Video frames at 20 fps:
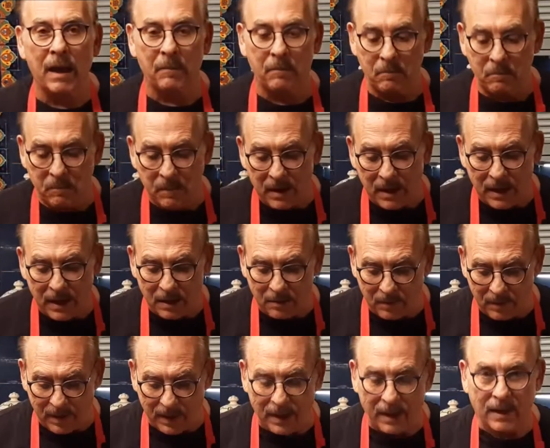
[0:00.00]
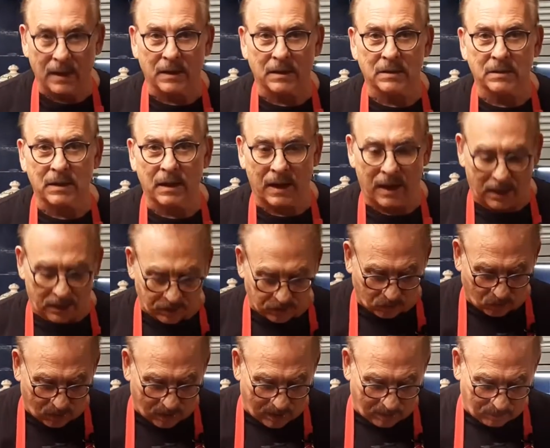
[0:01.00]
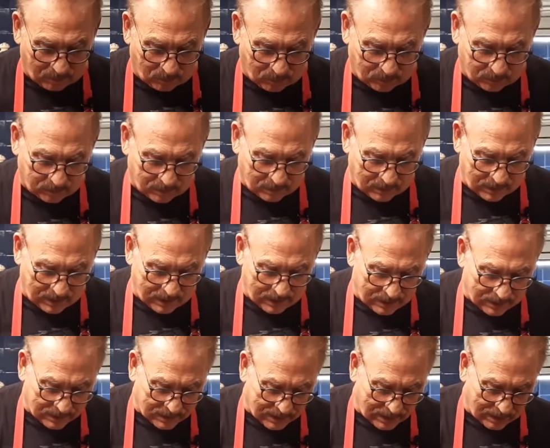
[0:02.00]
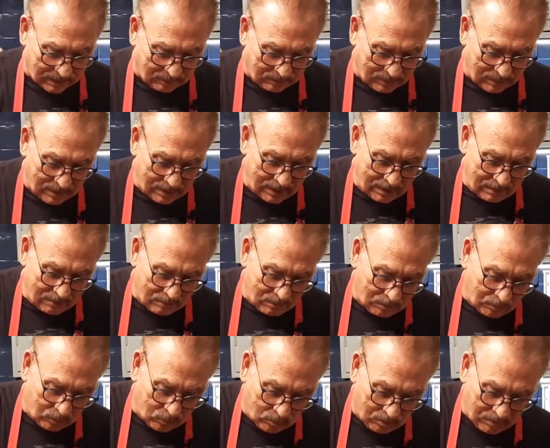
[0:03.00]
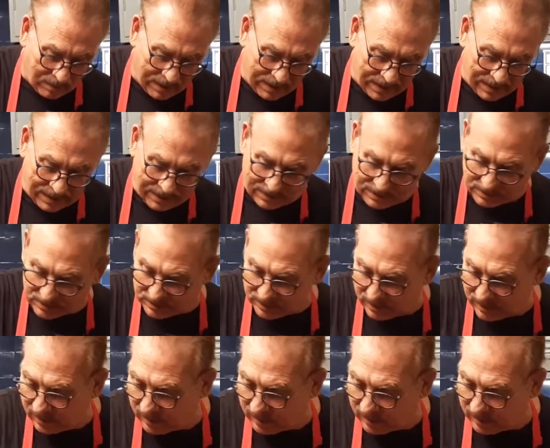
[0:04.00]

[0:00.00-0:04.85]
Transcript: medium eggs that I scrambled ahead of time. I'll pour my eggs in